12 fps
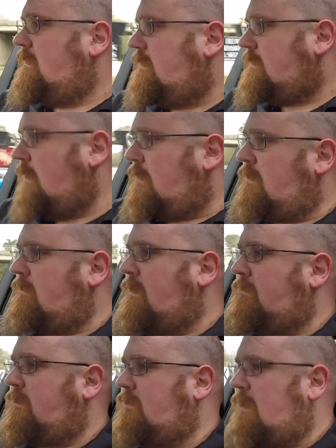going
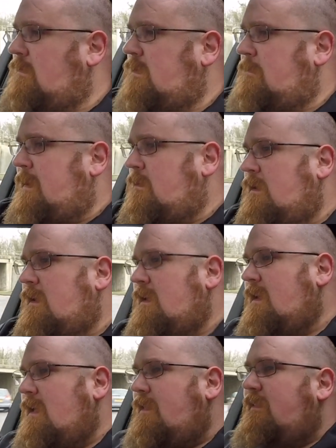around this roundabout,
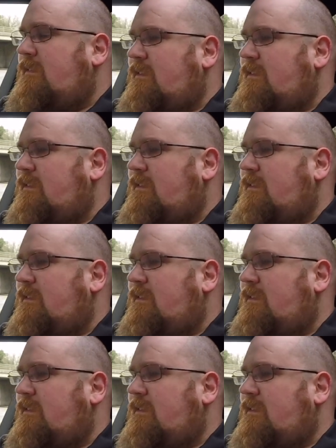there's a